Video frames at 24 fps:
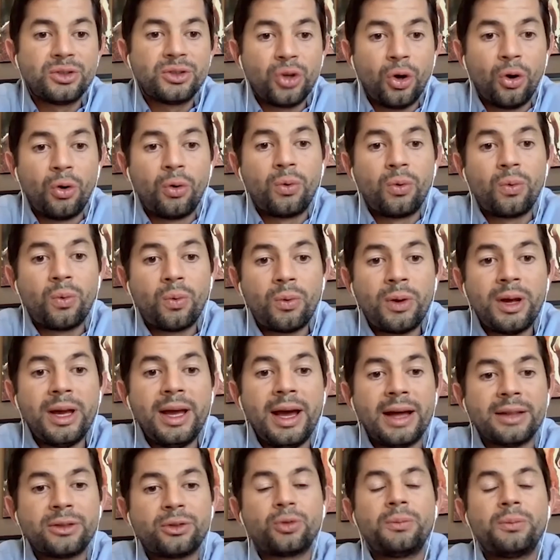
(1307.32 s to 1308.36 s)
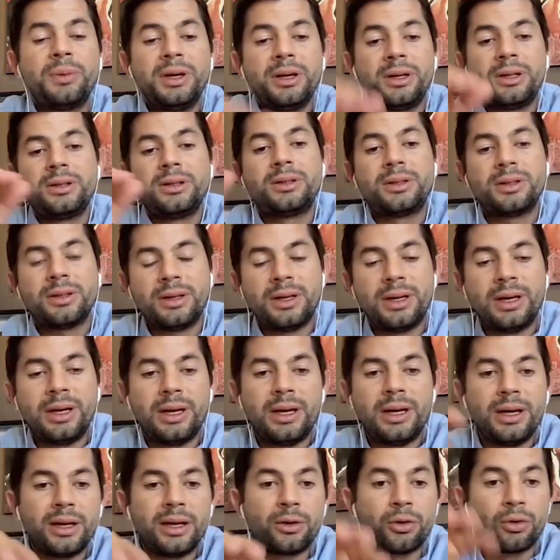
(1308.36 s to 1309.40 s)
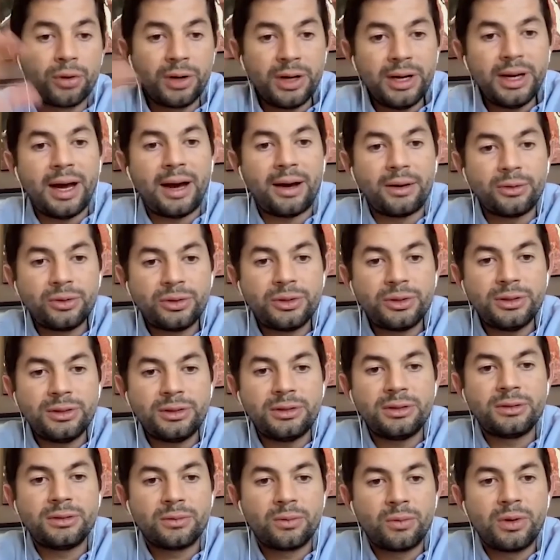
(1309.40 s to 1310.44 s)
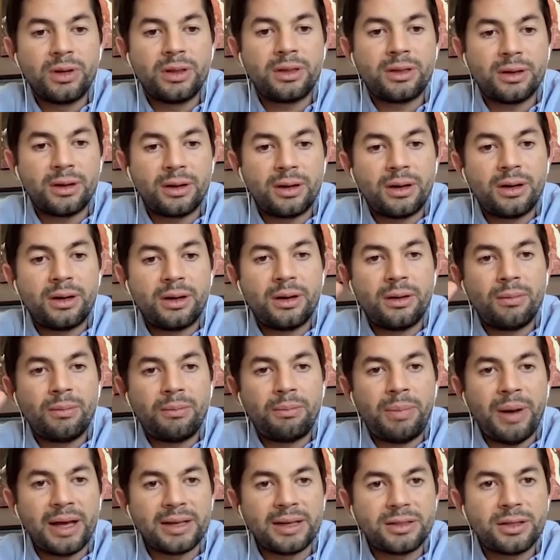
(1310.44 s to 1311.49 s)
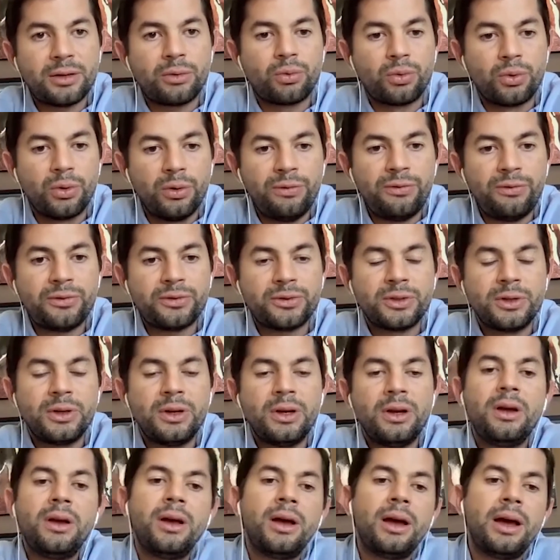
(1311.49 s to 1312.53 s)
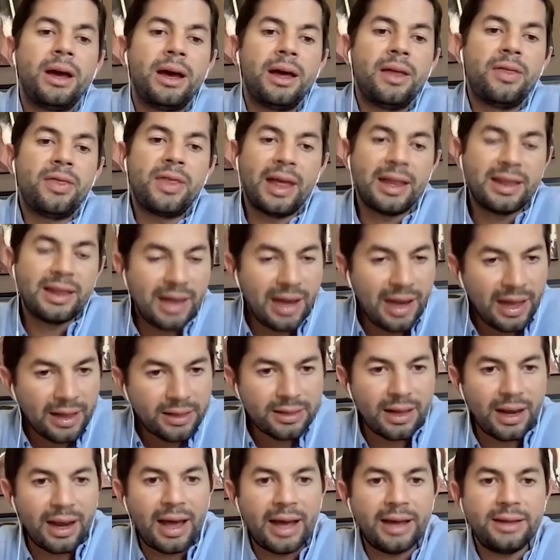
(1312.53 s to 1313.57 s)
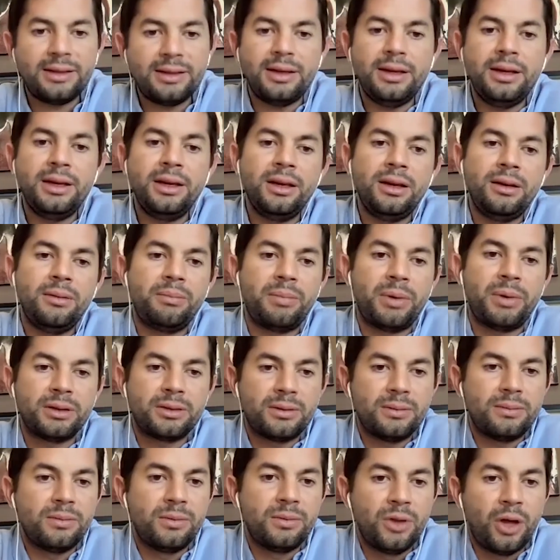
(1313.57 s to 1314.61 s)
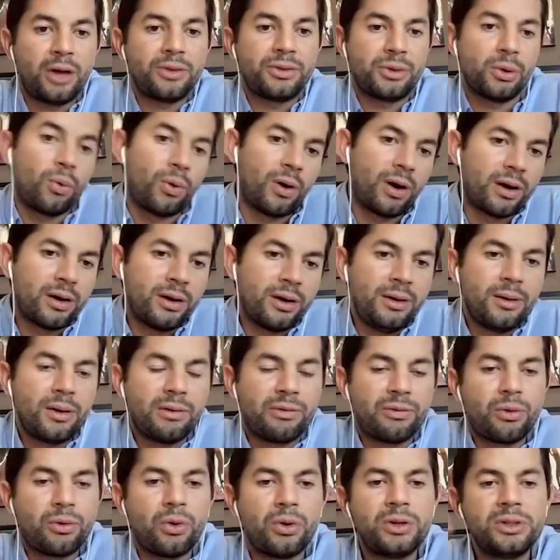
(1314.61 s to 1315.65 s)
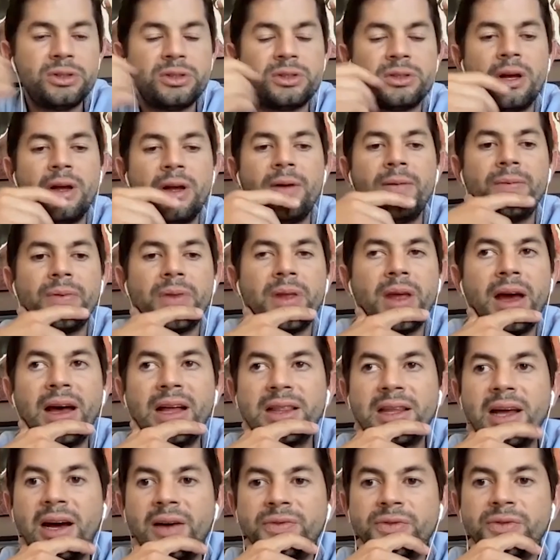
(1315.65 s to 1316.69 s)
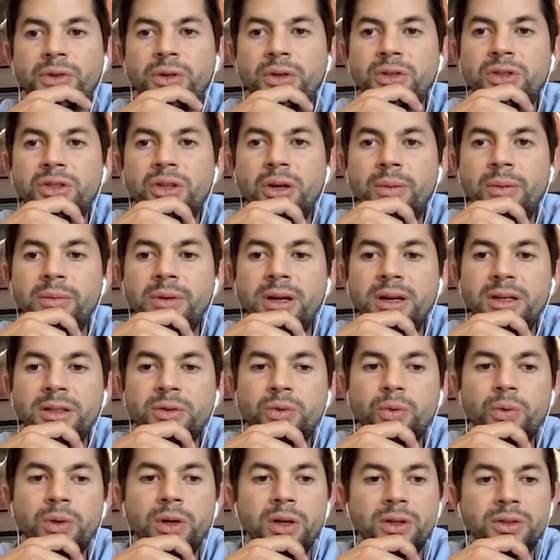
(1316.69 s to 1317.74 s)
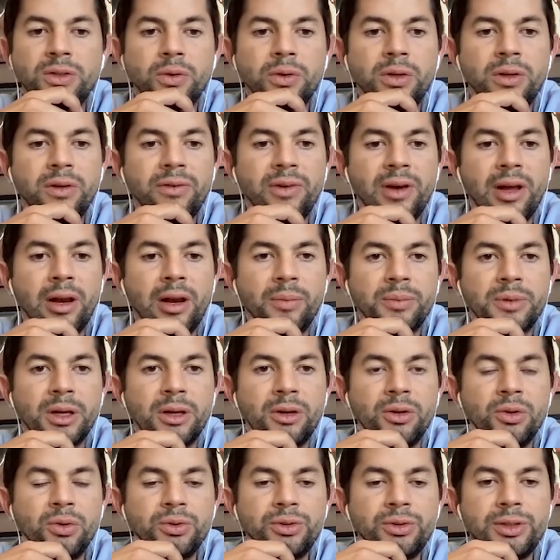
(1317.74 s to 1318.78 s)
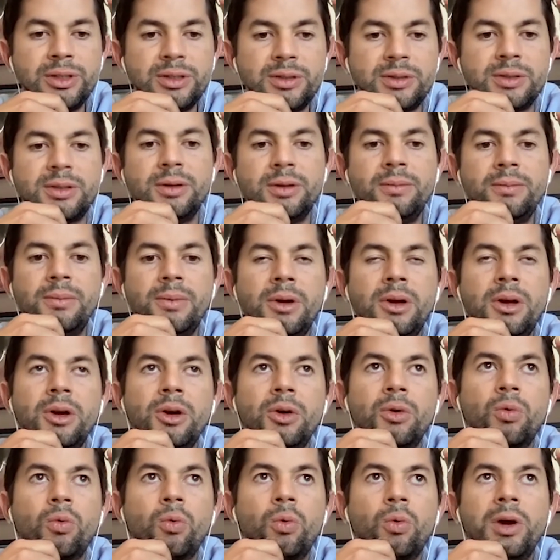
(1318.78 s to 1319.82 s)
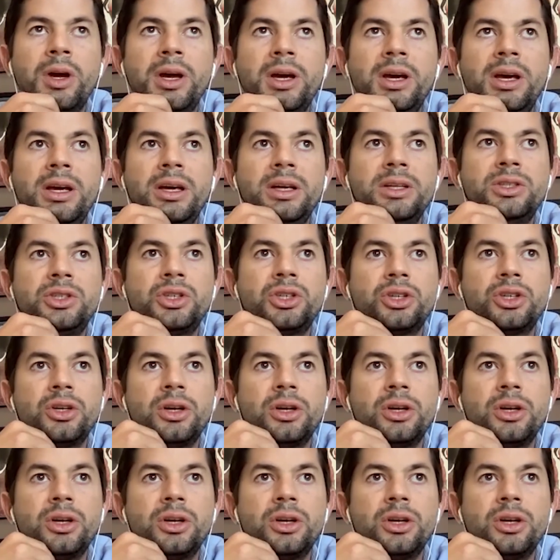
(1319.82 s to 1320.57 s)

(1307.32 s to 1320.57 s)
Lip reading: so we have to build greenhouses with plastic roofs that let the light in, but not the water, of course. And after some years, we also developed a new system which